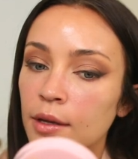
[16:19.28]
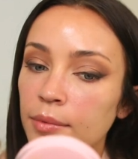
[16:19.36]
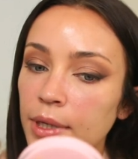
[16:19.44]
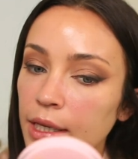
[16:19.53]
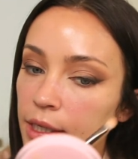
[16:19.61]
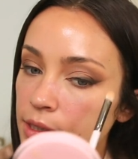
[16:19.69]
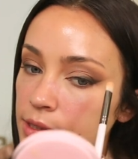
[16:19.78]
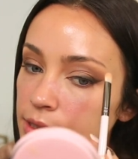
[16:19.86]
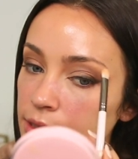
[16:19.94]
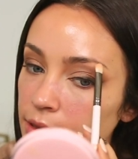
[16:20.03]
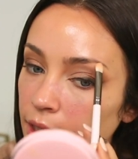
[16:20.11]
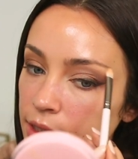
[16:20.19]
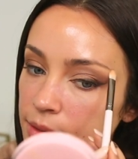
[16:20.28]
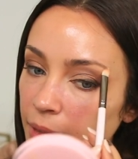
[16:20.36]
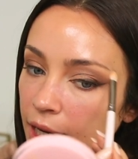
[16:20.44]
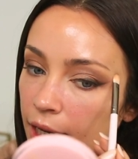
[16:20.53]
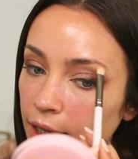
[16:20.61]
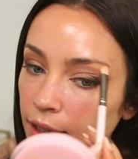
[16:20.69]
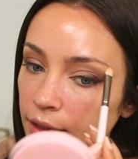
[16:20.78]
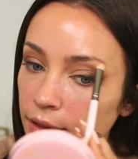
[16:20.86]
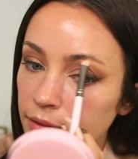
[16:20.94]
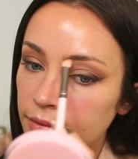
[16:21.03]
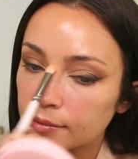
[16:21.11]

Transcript: because it's my,